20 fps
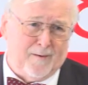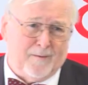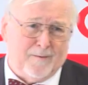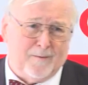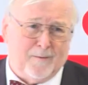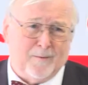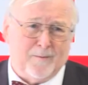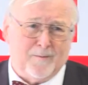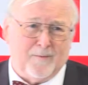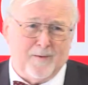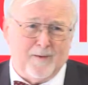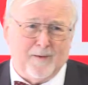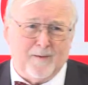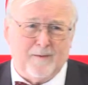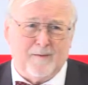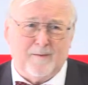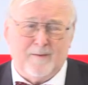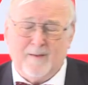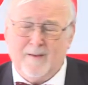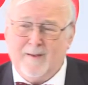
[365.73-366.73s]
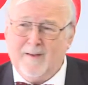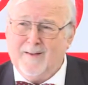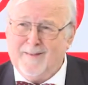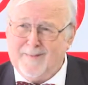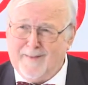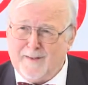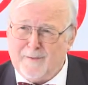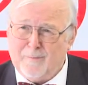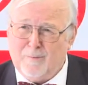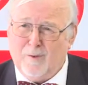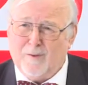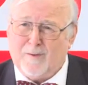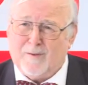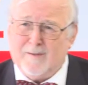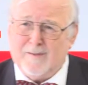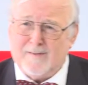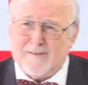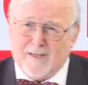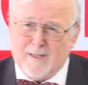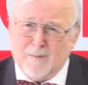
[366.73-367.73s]
So the
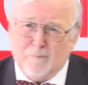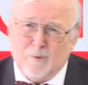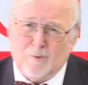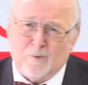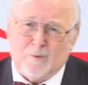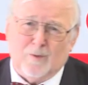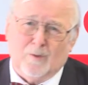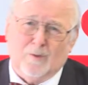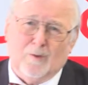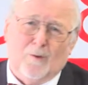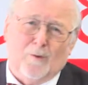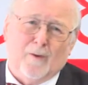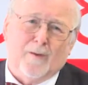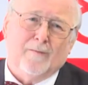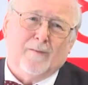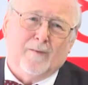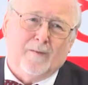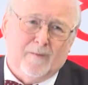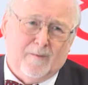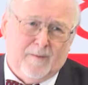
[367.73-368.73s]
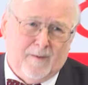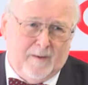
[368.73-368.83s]
network is able to learn